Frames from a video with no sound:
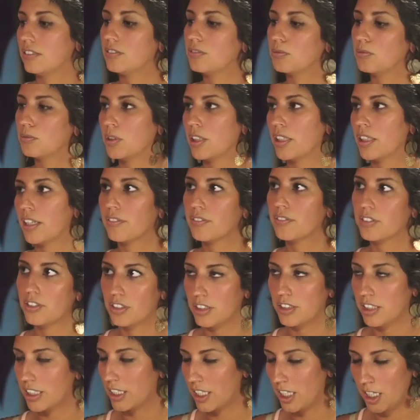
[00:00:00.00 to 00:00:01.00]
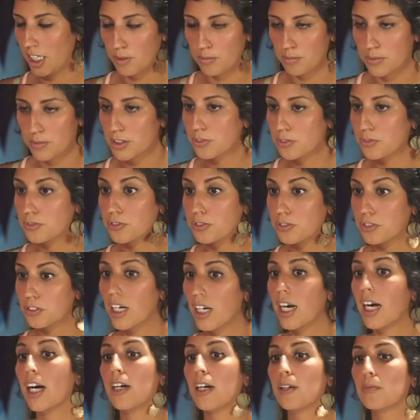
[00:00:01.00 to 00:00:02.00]
wherever it comes
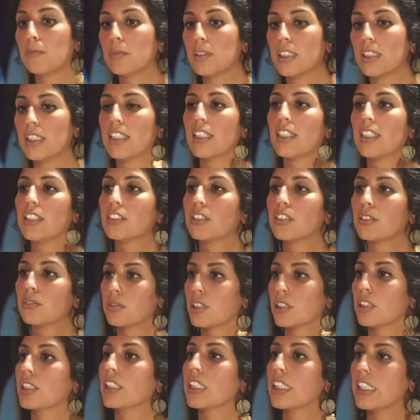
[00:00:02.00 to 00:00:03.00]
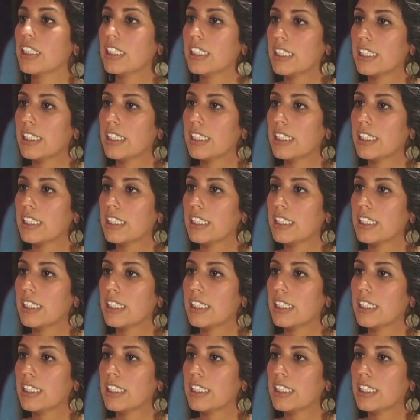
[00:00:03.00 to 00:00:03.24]
from, to really